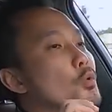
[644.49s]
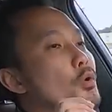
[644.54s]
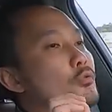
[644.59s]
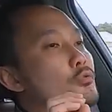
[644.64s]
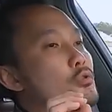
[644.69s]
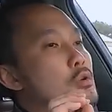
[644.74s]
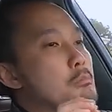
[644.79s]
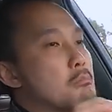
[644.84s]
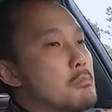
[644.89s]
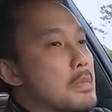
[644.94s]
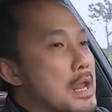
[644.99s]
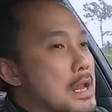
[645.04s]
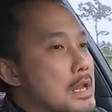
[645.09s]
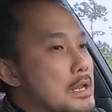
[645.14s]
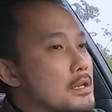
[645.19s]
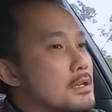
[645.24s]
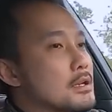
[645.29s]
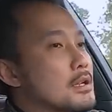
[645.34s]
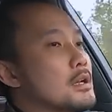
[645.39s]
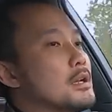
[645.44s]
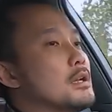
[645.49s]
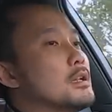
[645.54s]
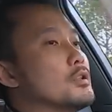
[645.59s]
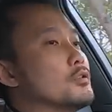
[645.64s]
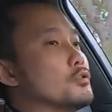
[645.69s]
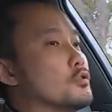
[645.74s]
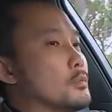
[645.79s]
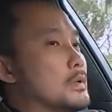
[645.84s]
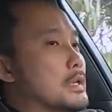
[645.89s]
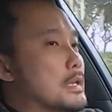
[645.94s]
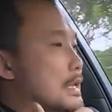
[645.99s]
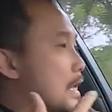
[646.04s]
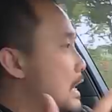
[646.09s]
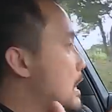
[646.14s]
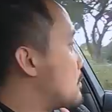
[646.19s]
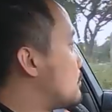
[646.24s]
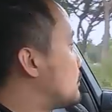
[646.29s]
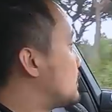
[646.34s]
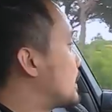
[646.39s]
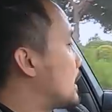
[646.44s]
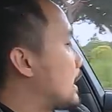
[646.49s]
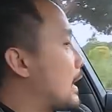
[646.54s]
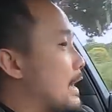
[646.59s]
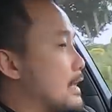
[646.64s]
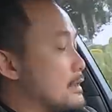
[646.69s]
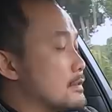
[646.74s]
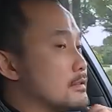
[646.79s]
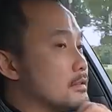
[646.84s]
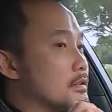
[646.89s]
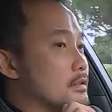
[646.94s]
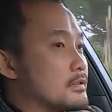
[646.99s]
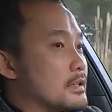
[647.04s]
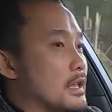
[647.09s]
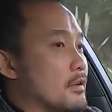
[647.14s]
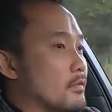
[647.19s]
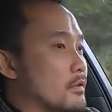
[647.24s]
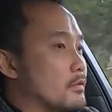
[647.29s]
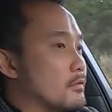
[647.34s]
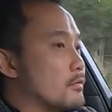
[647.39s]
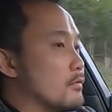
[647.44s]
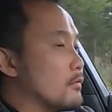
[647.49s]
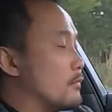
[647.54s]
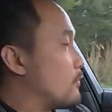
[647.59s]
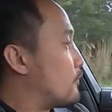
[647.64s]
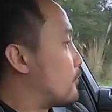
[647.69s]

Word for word: will remain to be named as 740LE.